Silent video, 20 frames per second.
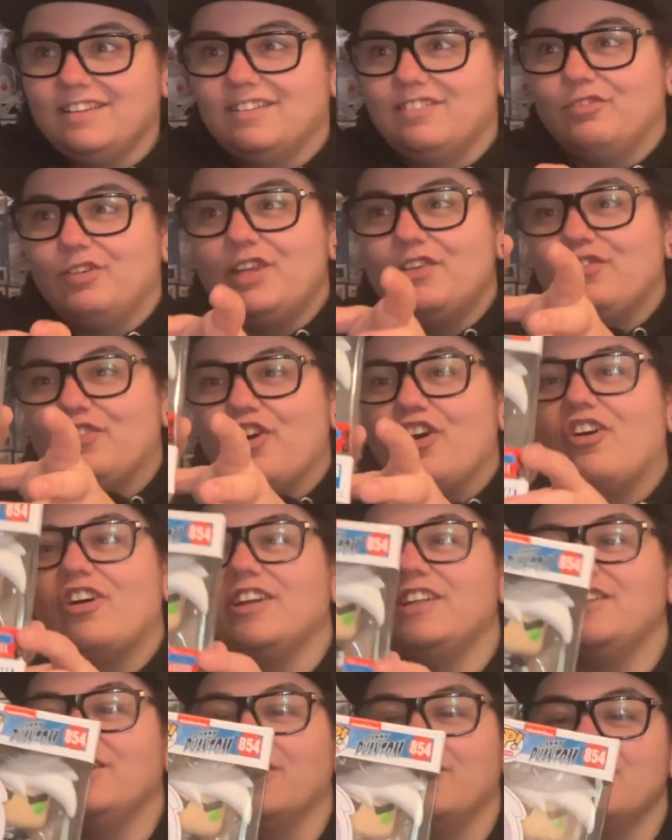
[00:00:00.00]
we've gone
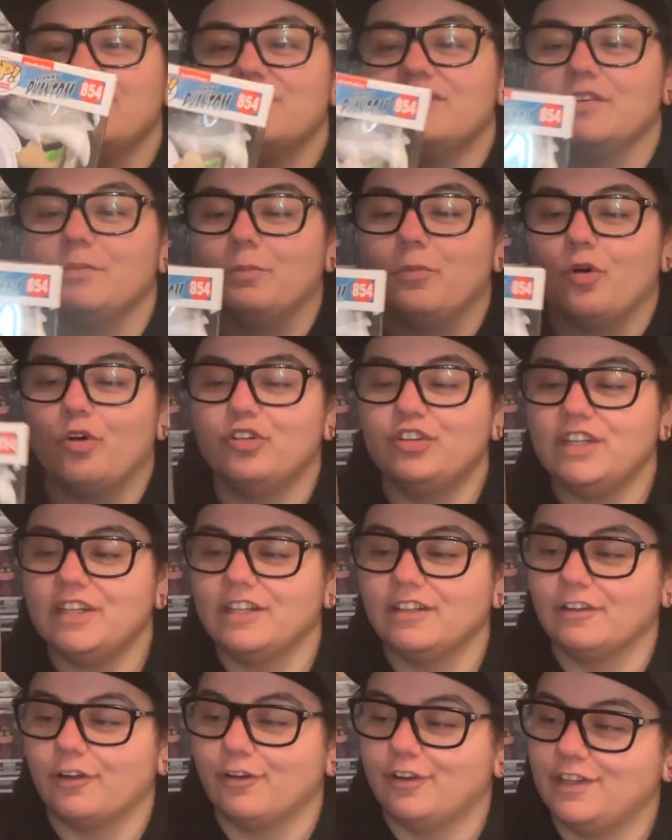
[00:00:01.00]
and gotten some more
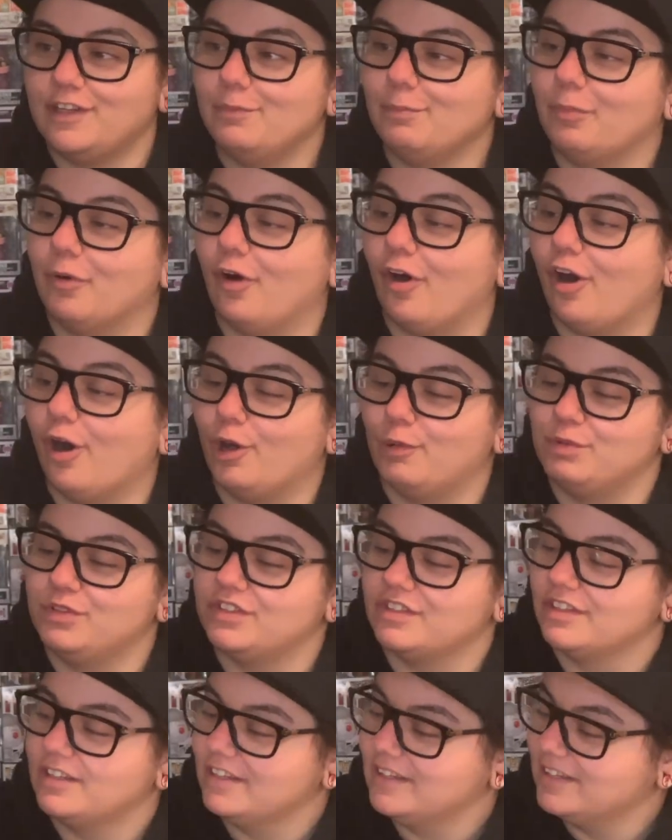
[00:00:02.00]
Nickelodeon
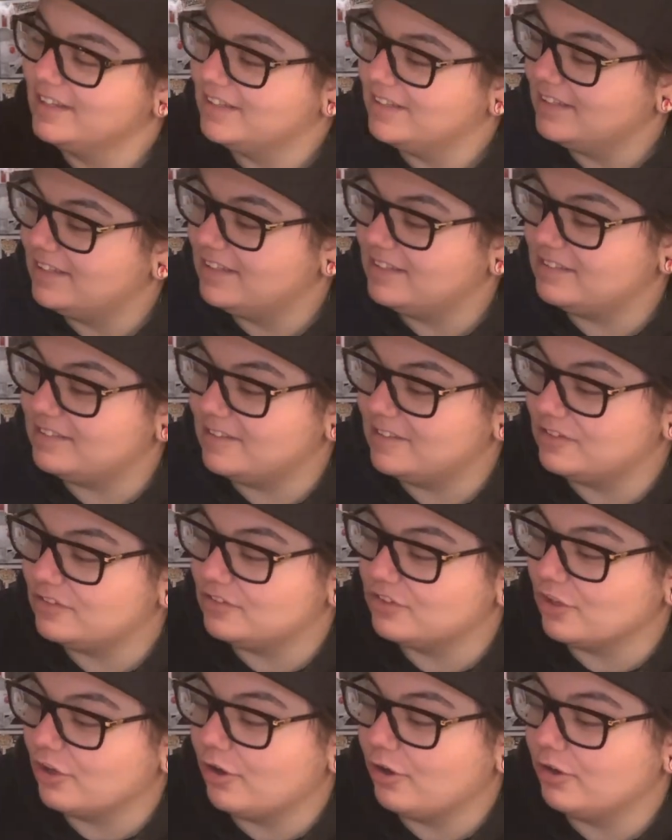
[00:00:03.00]
pops. This is
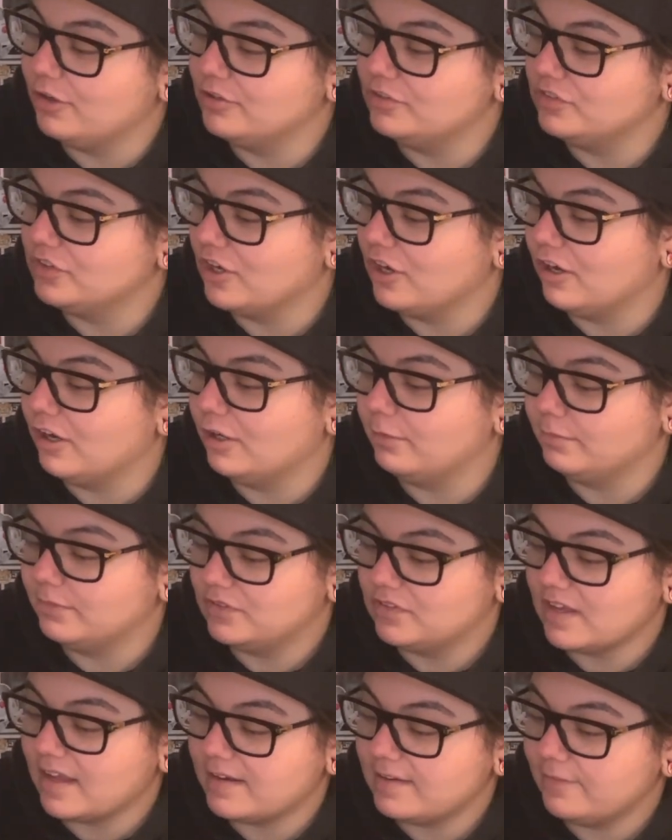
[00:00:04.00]
so dope.
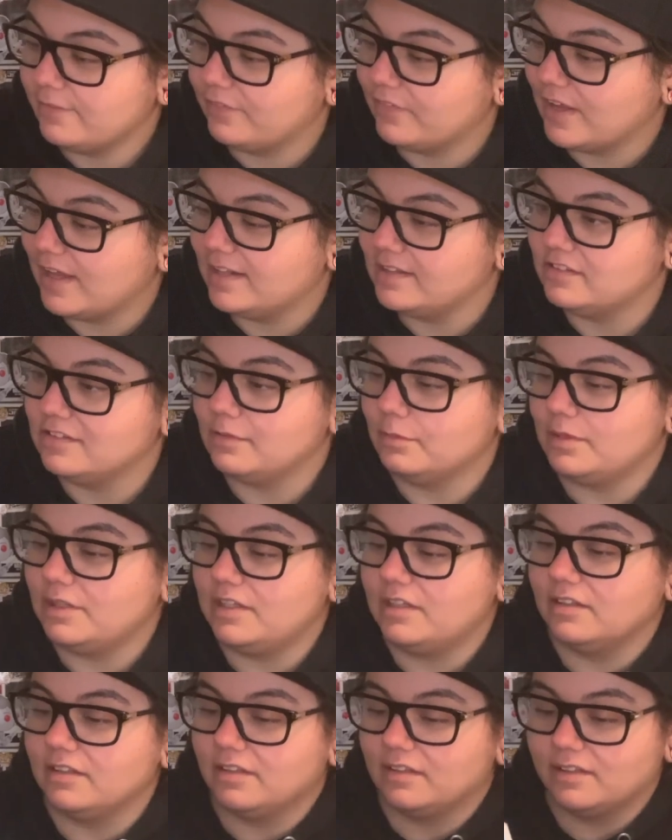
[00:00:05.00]
Danny Phantom
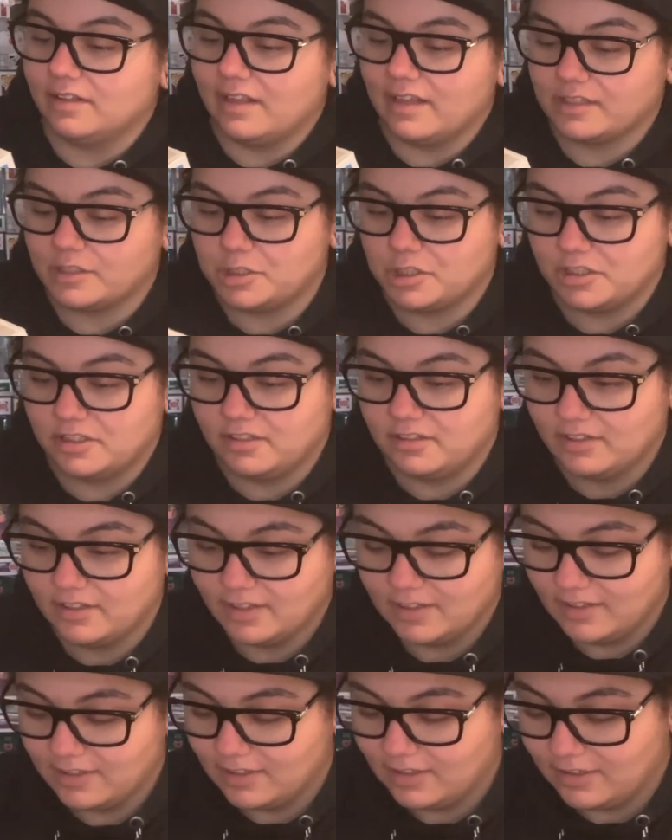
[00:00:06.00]
in the collection.
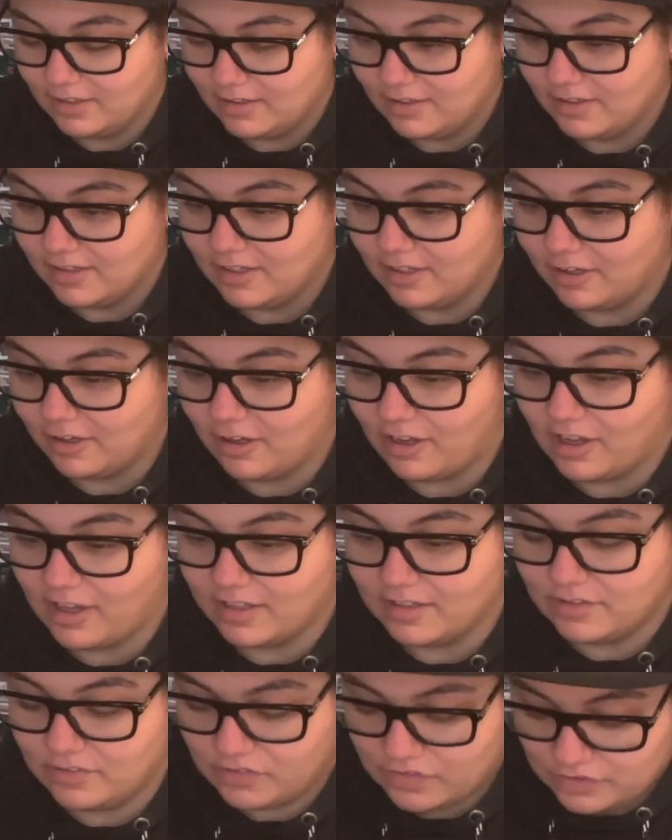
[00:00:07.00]
Ah,
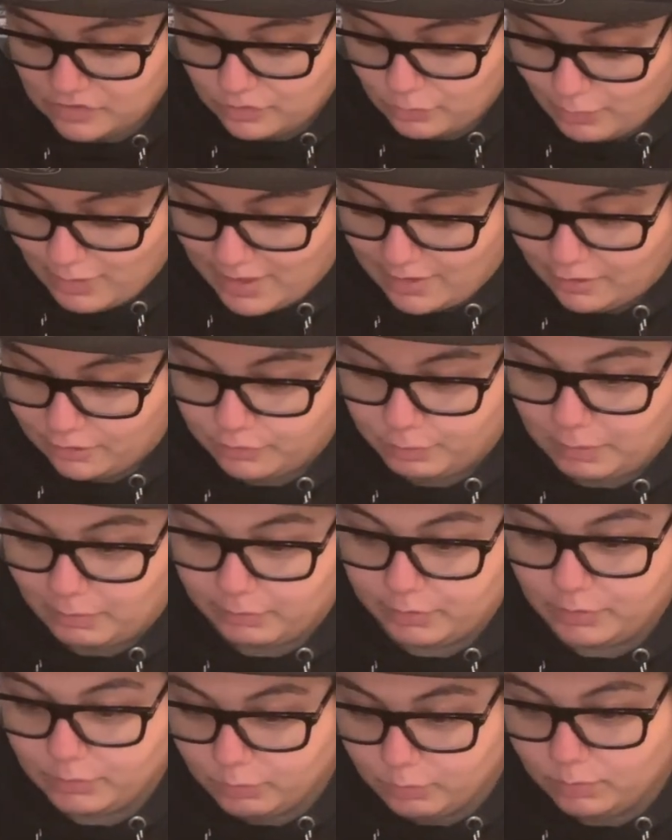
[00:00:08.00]
this is the one I was
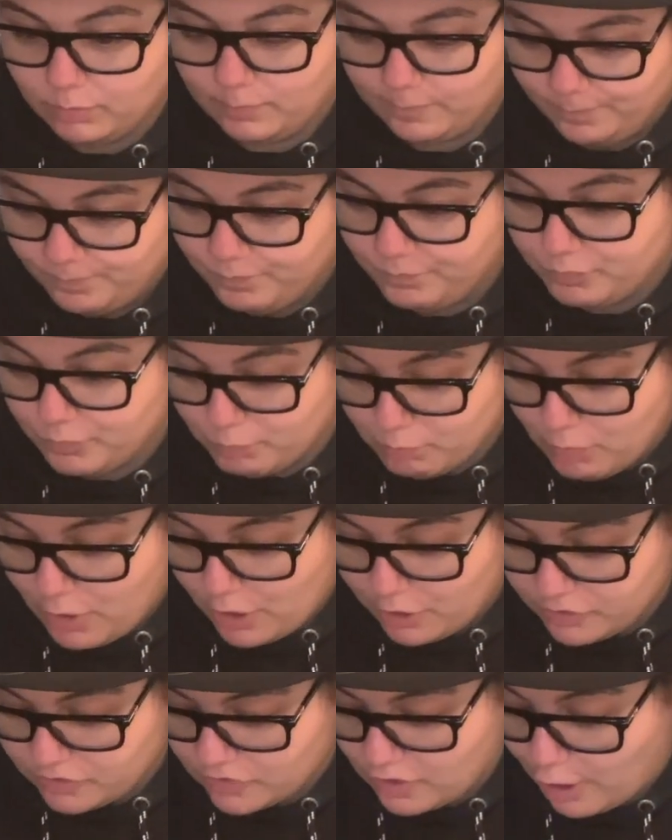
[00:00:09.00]
probably
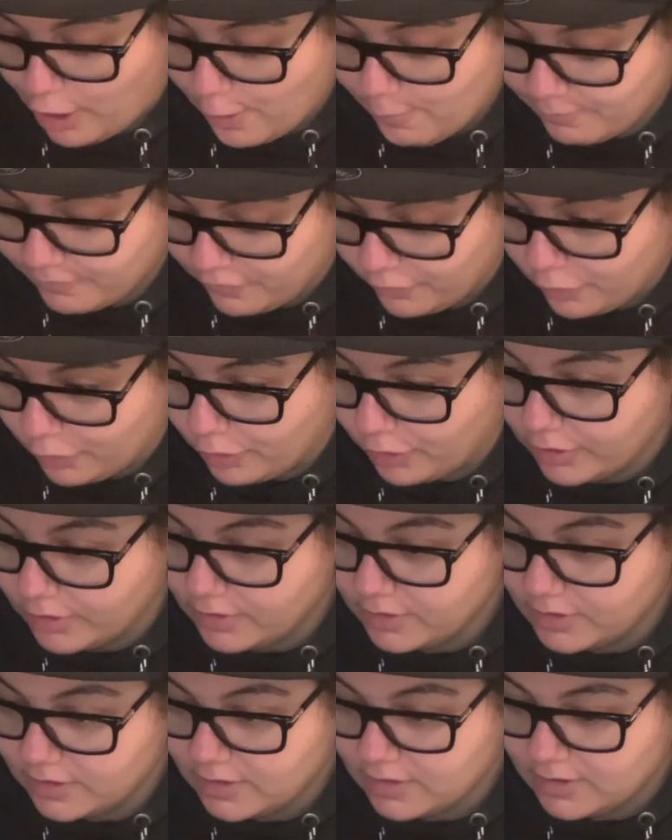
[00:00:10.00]
most hyped for.
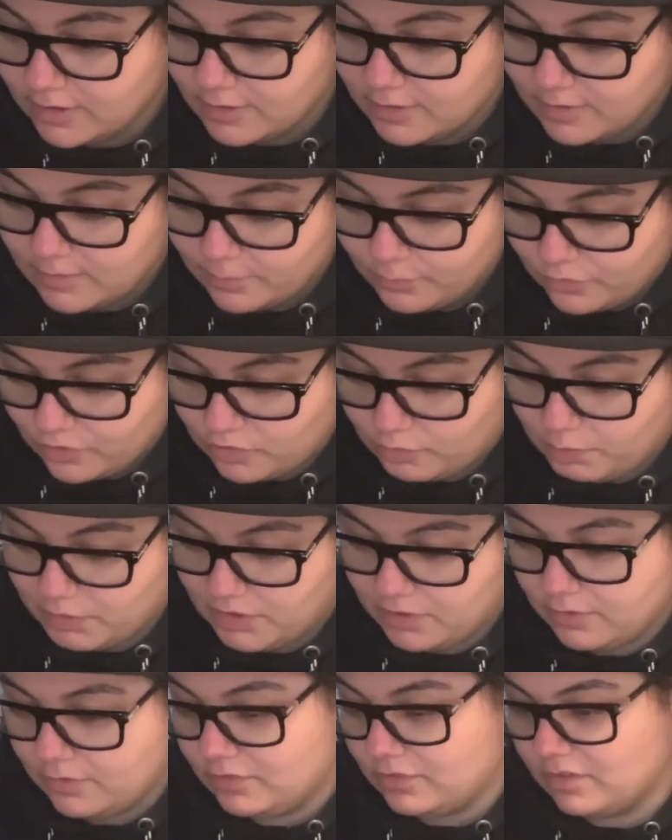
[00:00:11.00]
Just
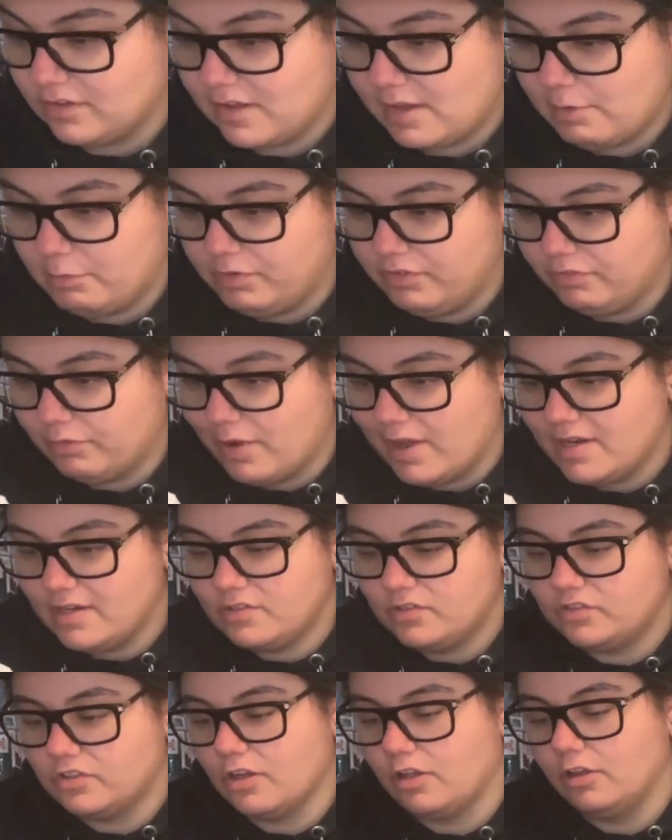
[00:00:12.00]
because there, we've
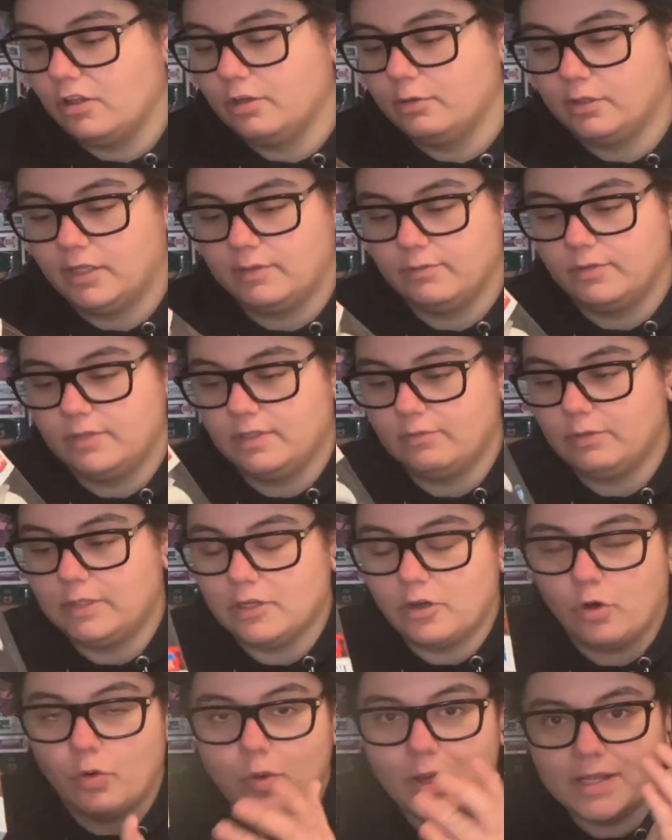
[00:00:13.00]
waited so long. Like we
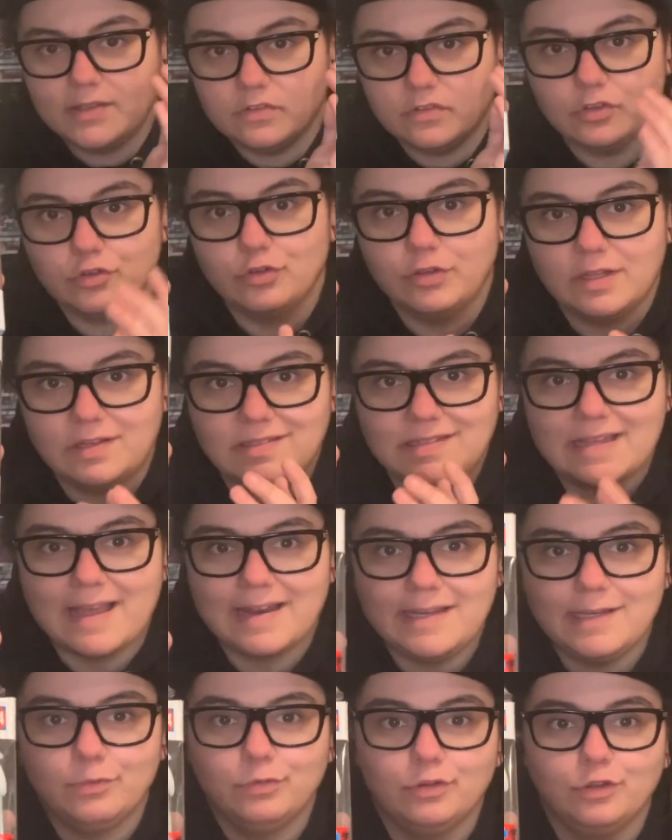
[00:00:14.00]
always knew that
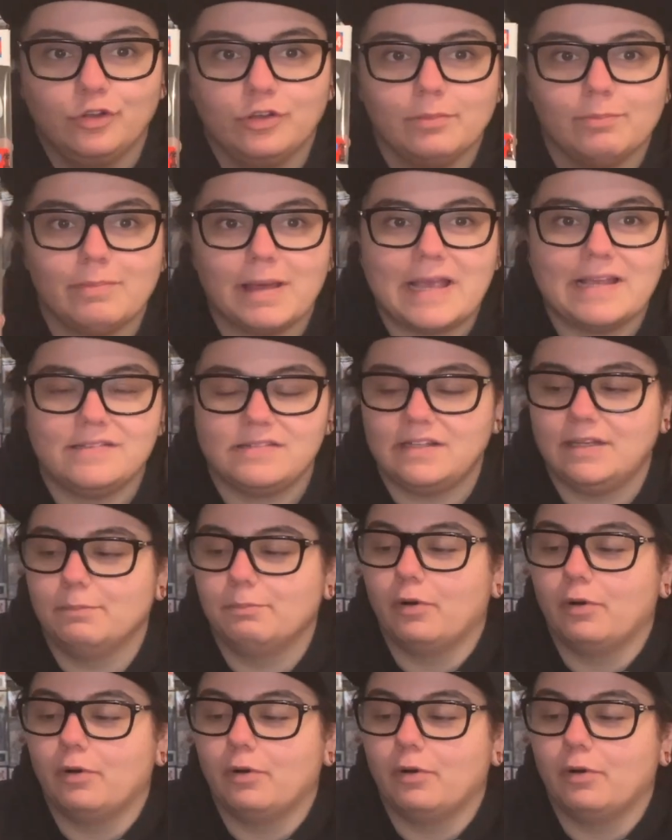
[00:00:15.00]
Danny would look amazing in